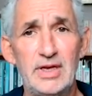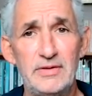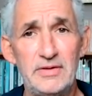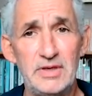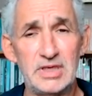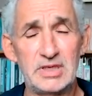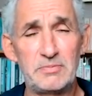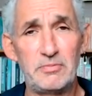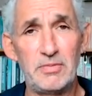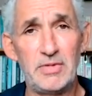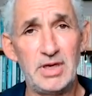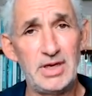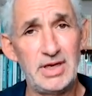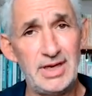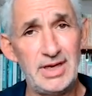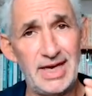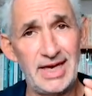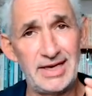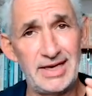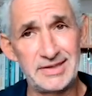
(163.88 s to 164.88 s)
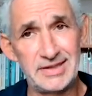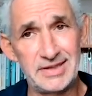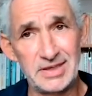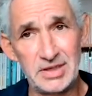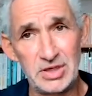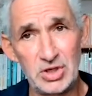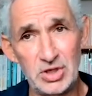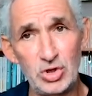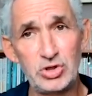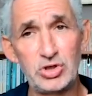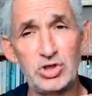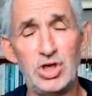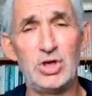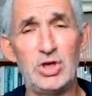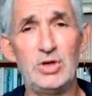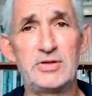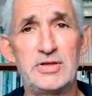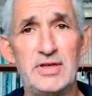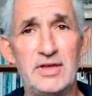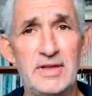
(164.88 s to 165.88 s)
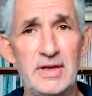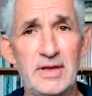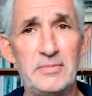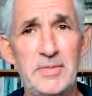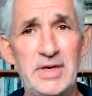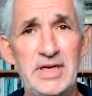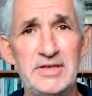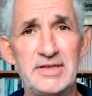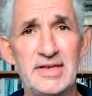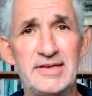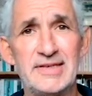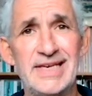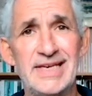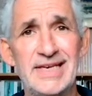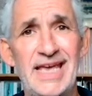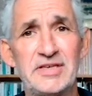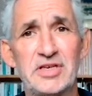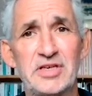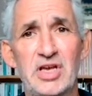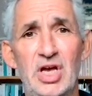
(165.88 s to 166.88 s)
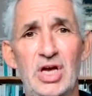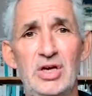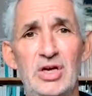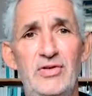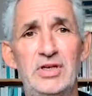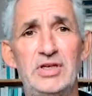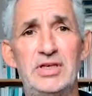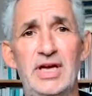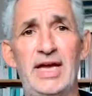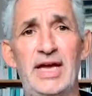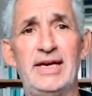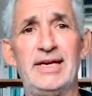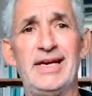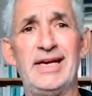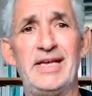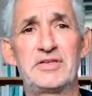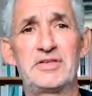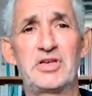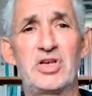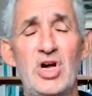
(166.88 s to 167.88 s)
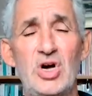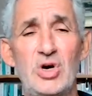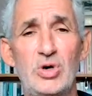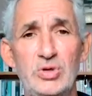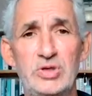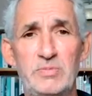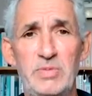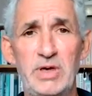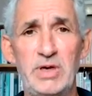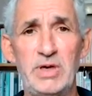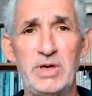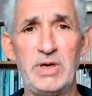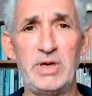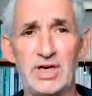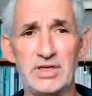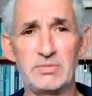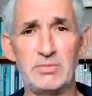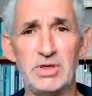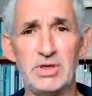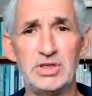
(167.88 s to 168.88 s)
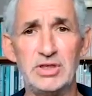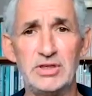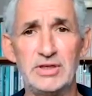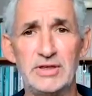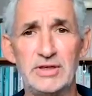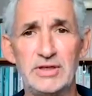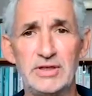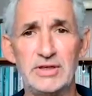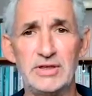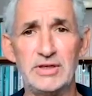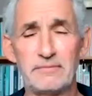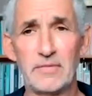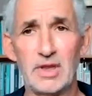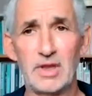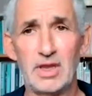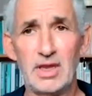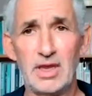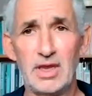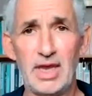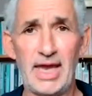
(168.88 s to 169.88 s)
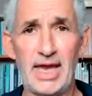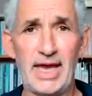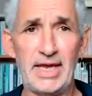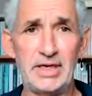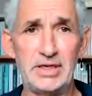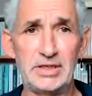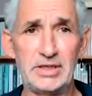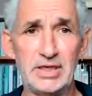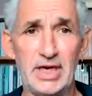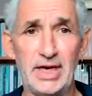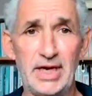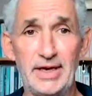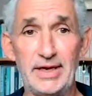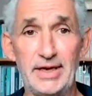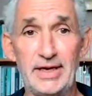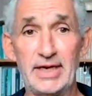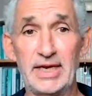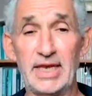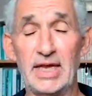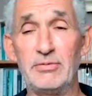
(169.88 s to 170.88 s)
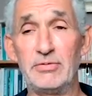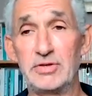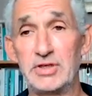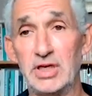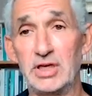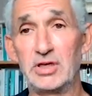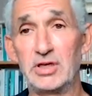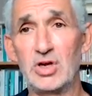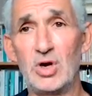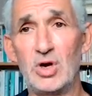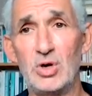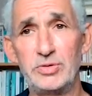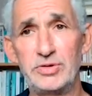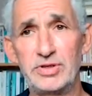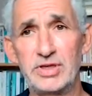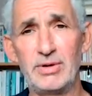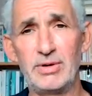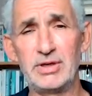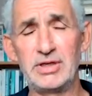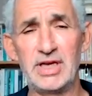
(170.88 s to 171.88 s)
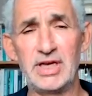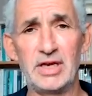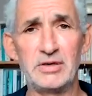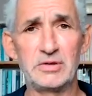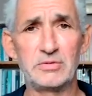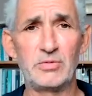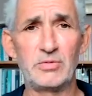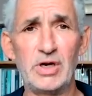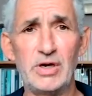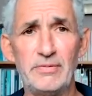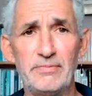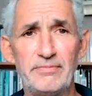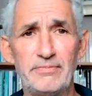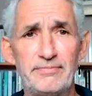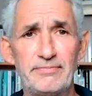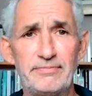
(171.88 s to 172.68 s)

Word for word: This has the good news that that means there's less COVID and less colds being transmitted. And uh, again, we're seeing colds coming down as well.